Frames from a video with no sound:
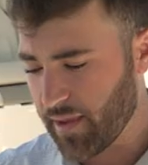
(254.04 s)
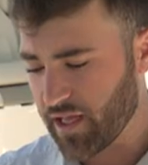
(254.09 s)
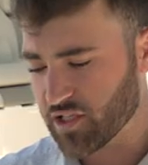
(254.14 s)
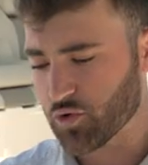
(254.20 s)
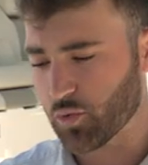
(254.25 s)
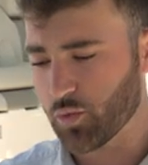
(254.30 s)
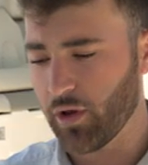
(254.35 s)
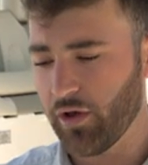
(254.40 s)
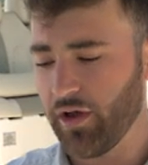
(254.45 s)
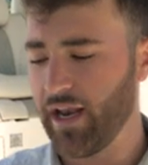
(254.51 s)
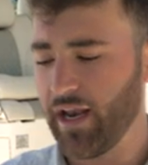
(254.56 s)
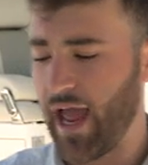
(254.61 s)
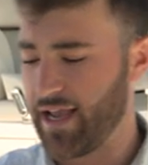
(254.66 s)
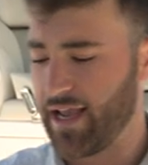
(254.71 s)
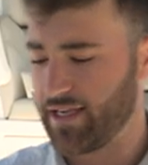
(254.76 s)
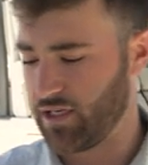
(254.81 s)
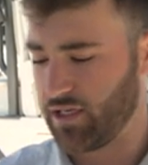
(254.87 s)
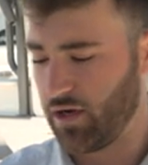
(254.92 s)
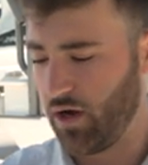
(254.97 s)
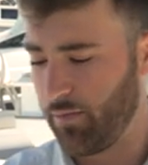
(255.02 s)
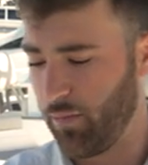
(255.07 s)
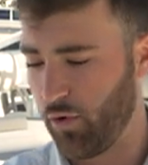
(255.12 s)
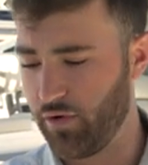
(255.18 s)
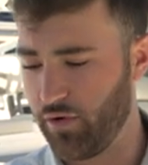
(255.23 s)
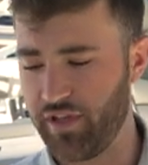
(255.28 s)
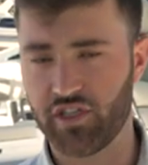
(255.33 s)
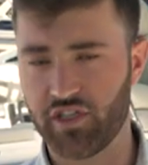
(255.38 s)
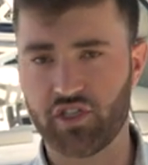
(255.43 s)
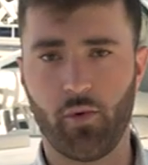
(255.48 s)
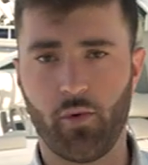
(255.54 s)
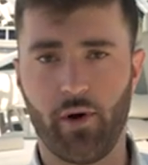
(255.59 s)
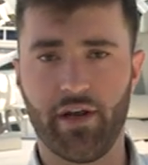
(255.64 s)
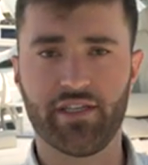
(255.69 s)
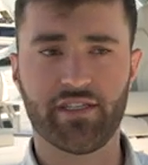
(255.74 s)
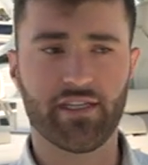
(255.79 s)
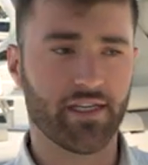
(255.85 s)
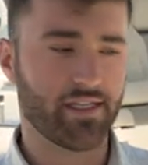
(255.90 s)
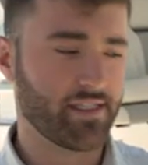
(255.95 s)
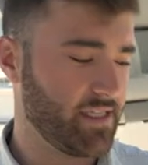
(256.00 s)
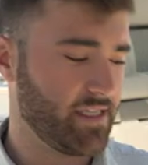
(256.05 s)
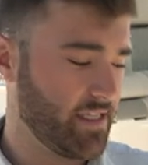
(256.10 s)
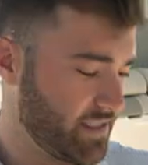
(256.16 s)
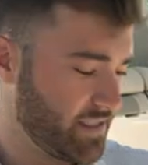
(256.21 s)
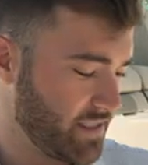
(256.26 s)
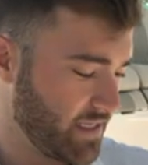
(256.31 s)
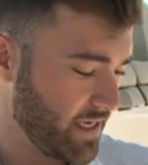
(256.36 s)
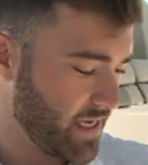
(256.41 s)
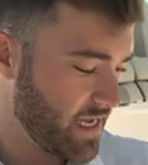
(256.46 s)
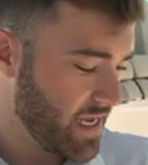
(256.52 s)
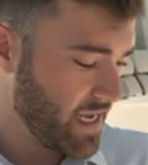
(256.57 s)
that's really nice aboard this 26cc